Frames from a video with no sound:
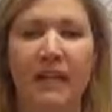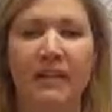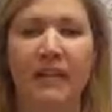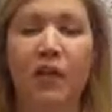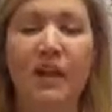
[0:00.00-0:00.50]

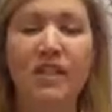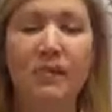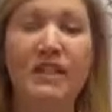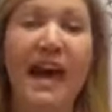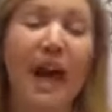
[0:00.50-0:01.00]
So the question
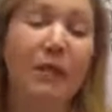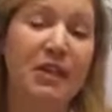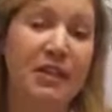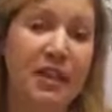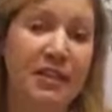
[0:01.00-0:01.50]
was, how
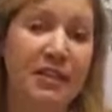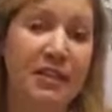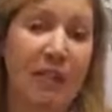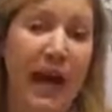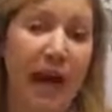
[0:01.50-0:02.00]
much does
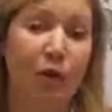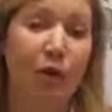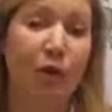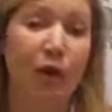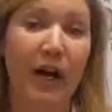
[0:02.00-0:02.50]
the POWR
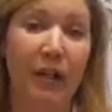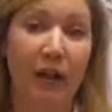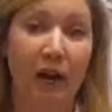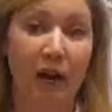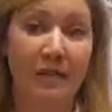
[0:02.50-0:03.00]
program
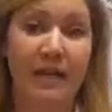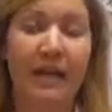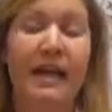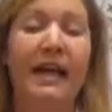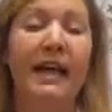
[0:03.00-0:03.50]
cost?
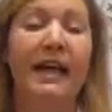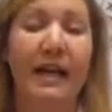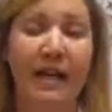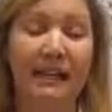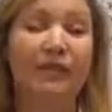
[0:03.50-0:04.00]
It
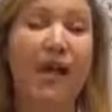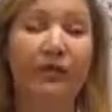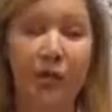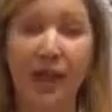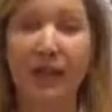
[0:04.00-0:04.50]
is
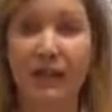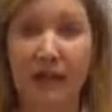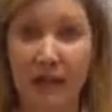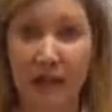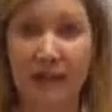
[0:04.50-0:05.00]
covered by
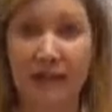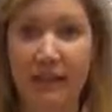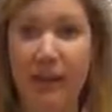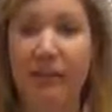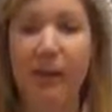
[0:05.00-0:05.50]
insurance.
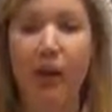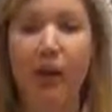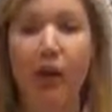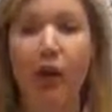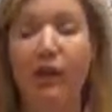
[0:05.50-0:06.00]
It's covered by
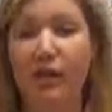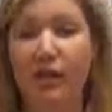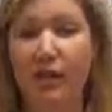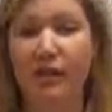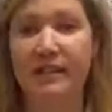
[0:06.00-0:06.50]
all
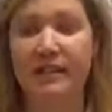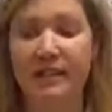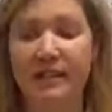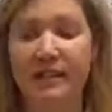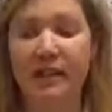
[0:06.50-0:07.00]

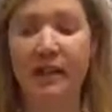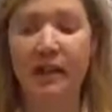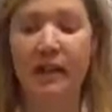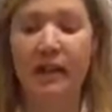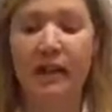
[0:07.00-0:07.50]
insurances.
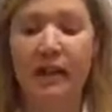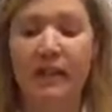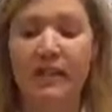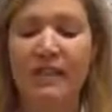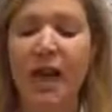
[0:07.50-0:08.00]

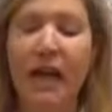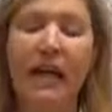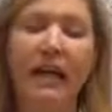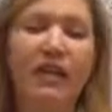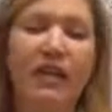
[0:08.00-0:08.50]
There's not
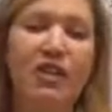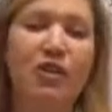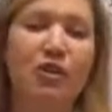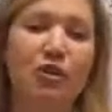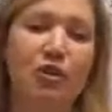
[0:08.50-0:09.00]
an
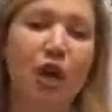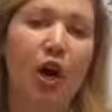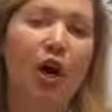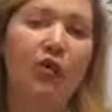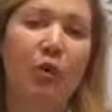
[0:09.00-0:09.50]
additional
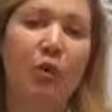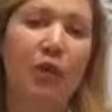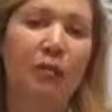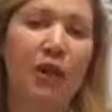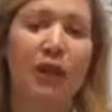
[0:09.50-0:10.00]
charge when
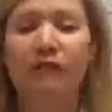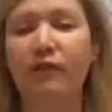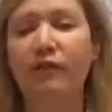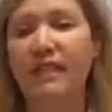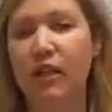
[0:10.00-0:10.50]
we're billing
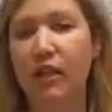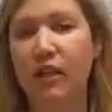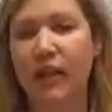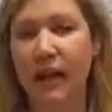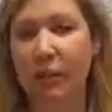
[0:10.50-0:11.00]
for physical
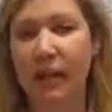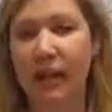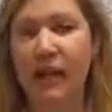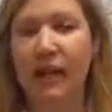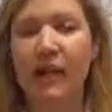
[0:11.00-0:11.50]
therapy.